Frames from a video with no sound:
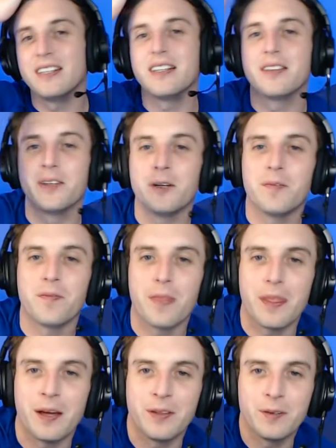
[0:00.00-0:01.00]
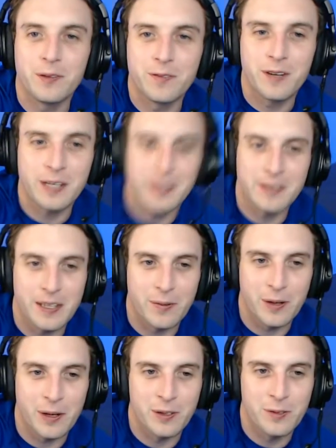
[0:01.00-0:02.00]
did it, though. I think we fucking did it.
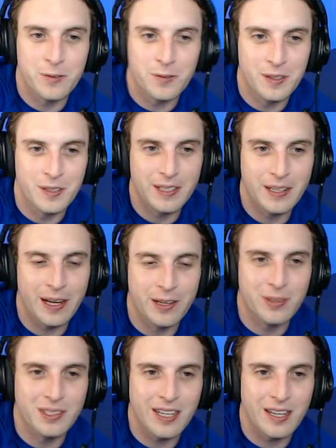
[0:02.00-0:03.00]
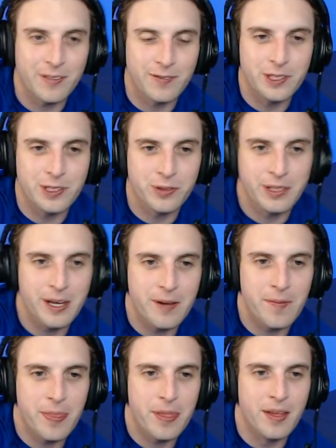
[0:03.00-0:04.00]
I know, I know it's not official yet.
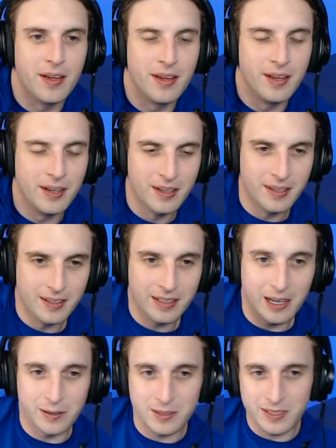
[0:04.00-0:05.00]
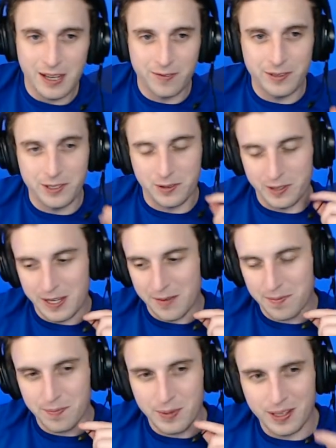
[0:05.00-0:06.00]
I know it's not official yet,
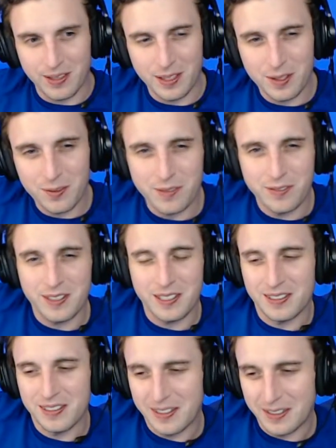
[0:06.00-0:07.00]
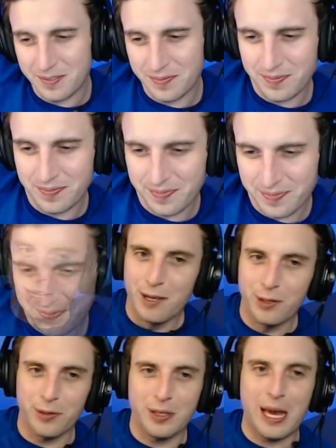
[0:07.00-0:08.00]
but I think we fucking did it.
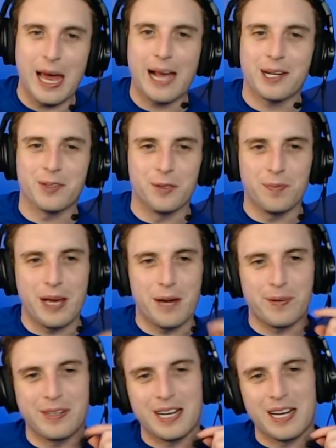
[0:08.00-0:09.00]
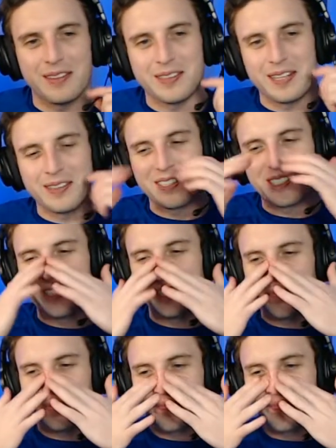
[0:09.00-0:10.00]
You want the actual pepper, not not the
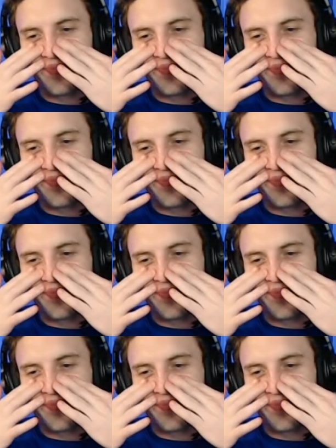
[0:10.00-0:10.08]
chip?